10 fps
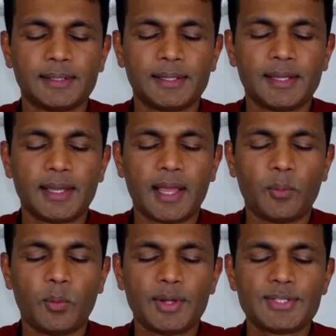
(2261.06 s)
and I
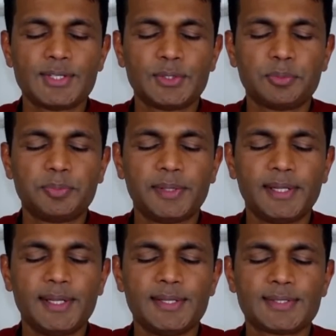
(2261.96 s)
want you to
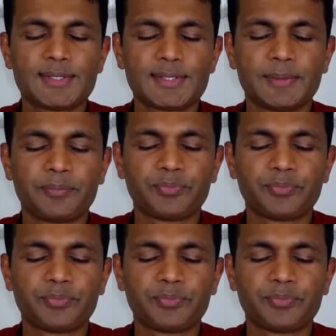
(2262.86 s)
please